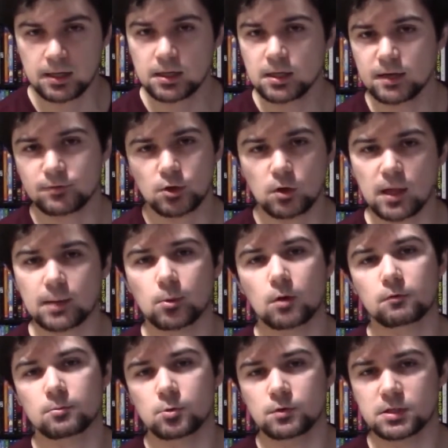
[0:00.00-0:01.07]
If you don't like Marvel
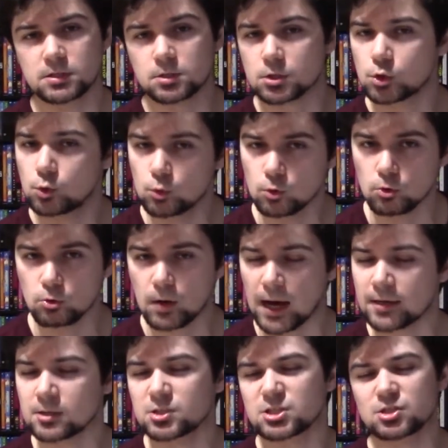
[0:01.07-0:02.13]
movies, cool.
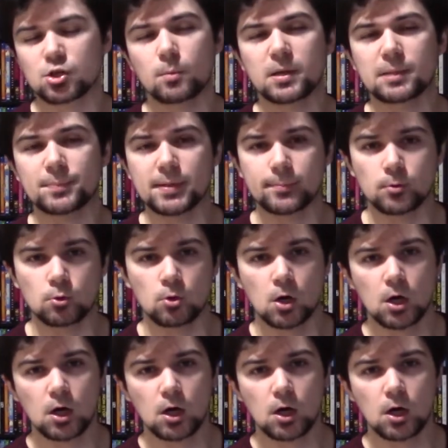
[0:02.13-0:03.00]
There's so many people,